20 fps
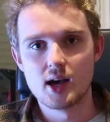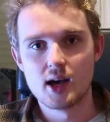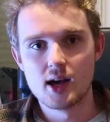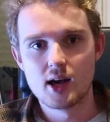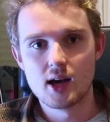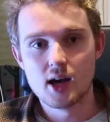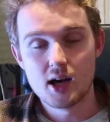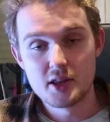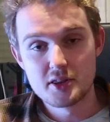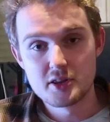
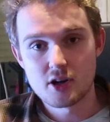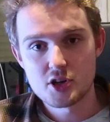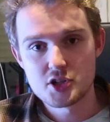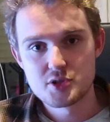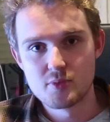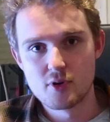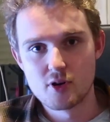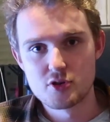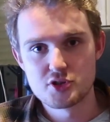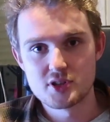
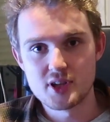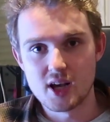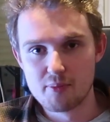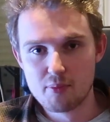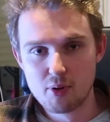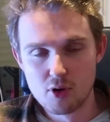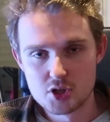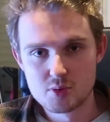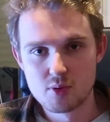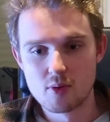undocked mode, so the
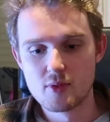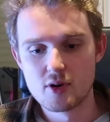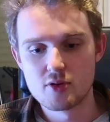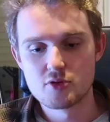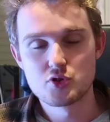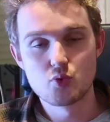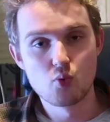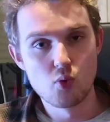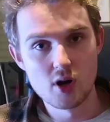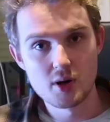portable
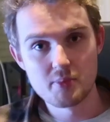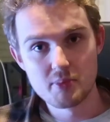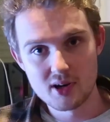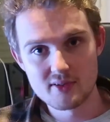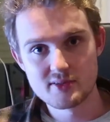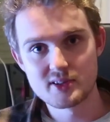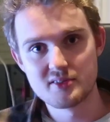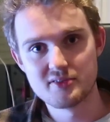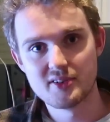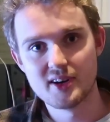mode, work
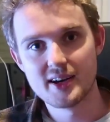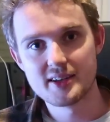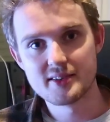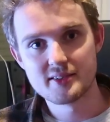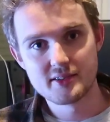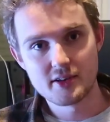perfectly fine.